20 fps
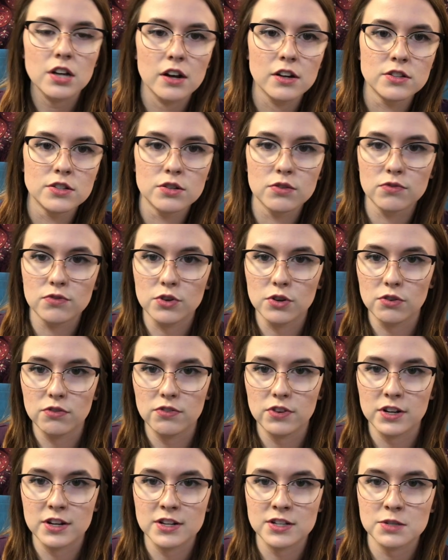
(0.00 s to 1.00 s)
tons of
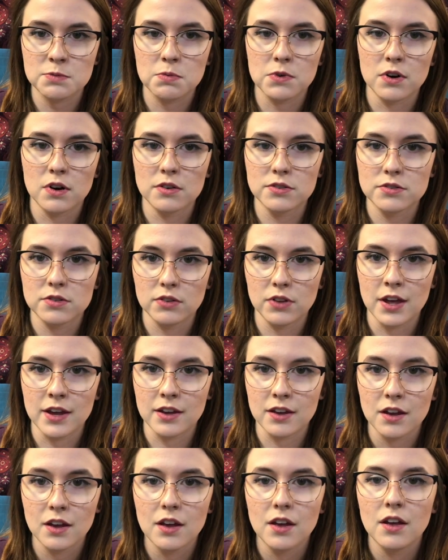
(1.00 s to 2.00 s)
goofiness, but also like
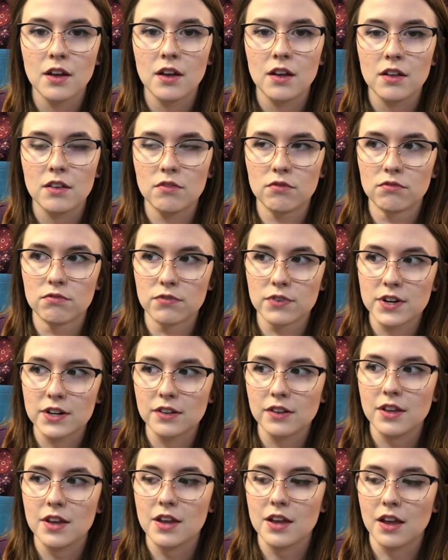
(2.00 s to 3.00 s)

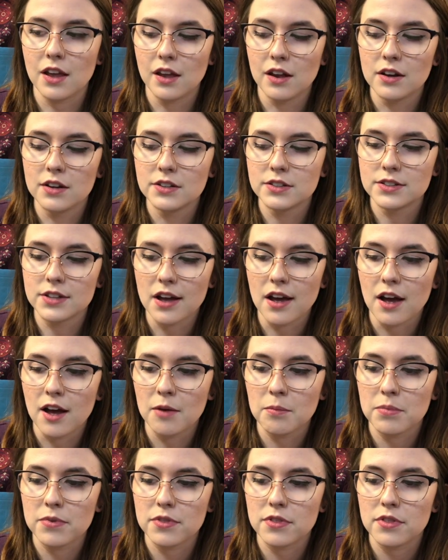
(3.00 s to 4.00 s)
really
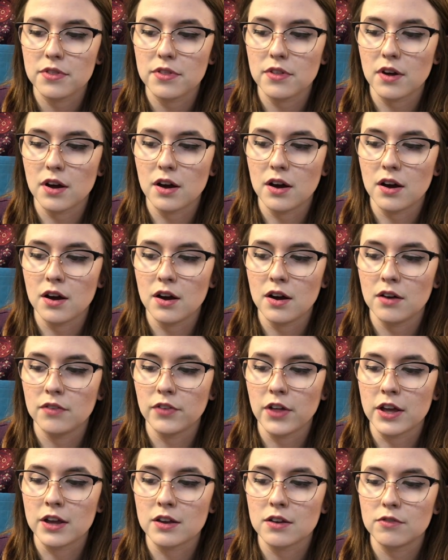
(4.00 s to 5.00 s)
in-depth,
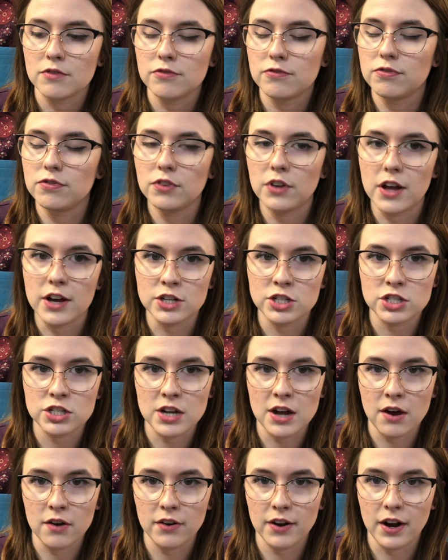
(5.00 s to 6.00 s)
like fleshed
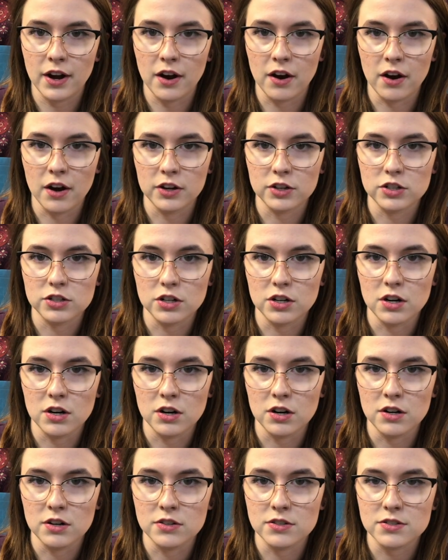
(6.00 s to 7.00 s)
out
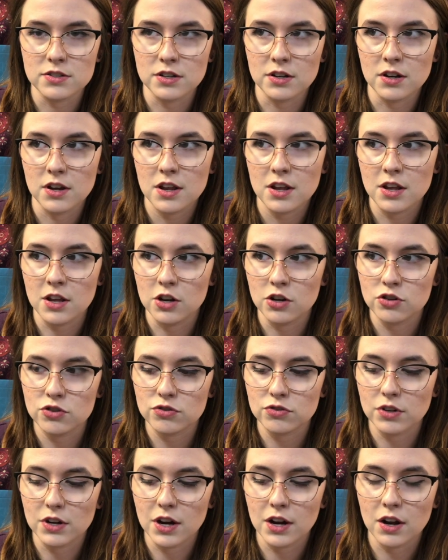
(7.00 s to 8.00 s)
characters and
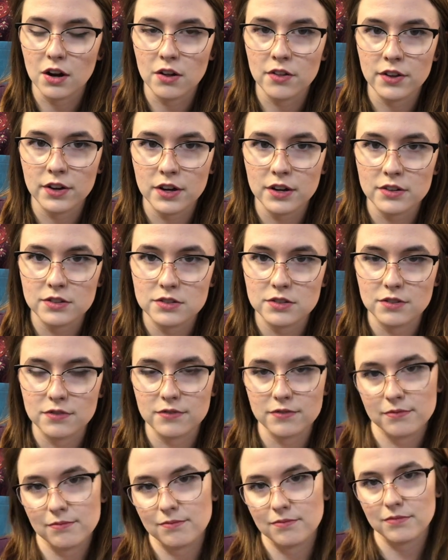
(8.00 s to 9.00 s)
intrigue and all that kind of stuff.
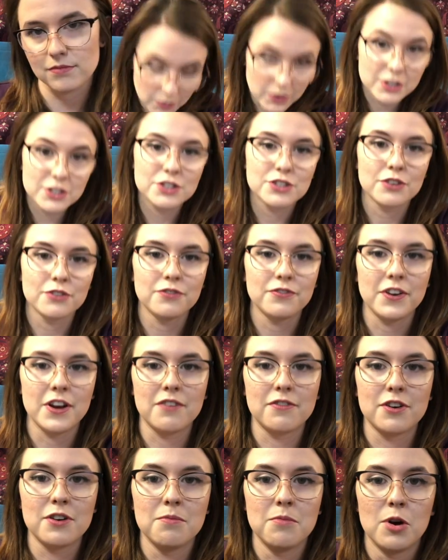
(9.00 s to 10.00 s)
What is your
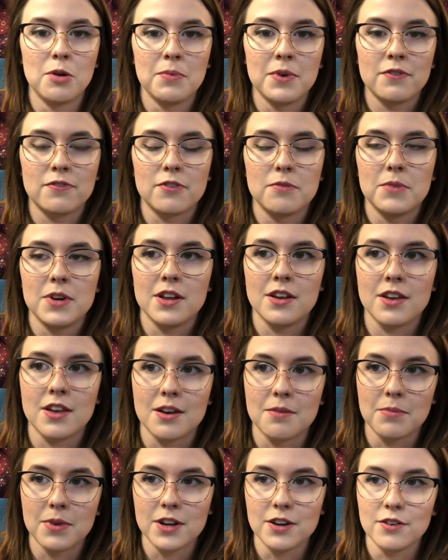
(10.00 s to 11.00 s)
favorite moment from any
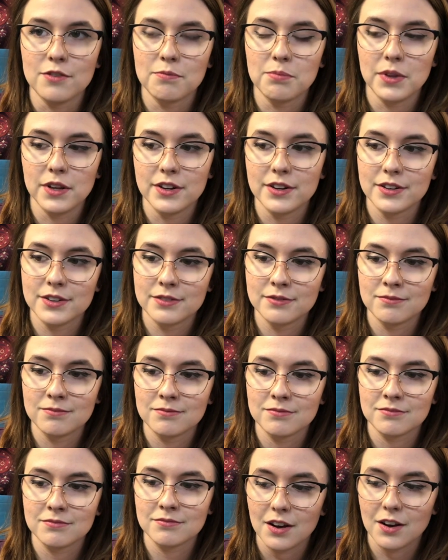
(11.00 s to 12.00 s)
campaign you've played in?
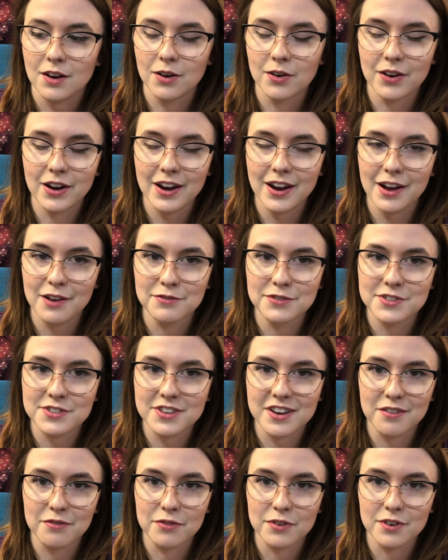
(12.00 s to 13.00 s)
Oh, I have
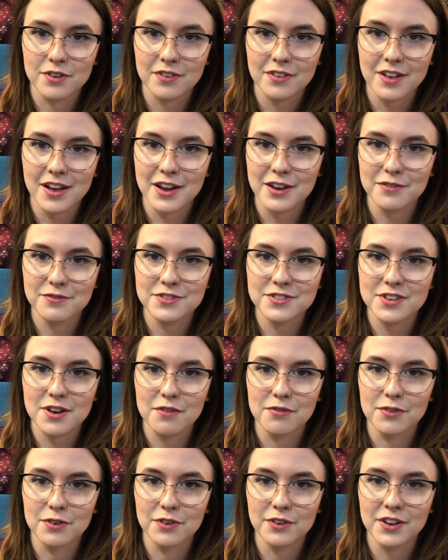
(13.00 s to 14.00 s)
several,
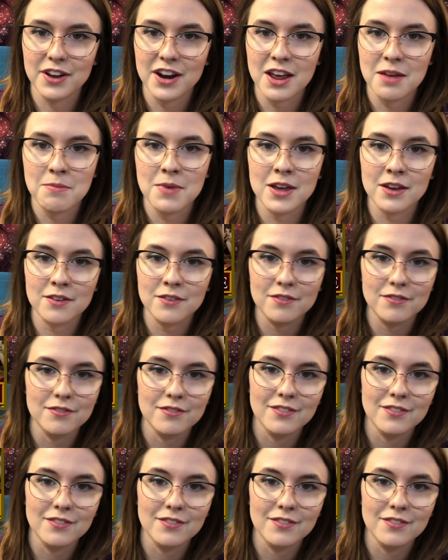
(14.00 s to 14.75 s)
and I make